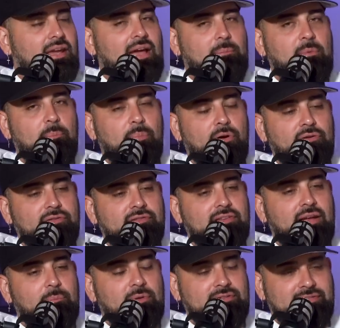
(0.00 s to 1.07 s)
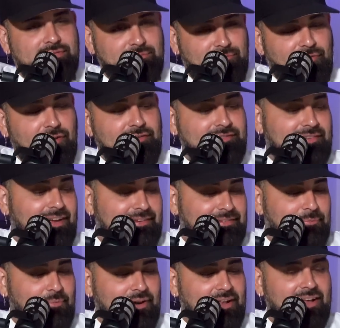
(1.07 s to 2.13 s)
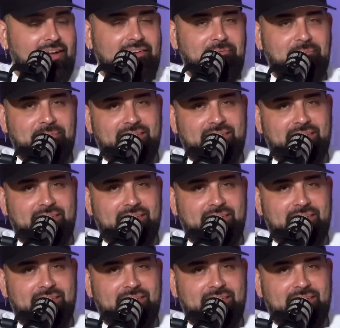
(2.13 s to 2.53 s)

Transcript: Yeah, I'm going to first text him right now.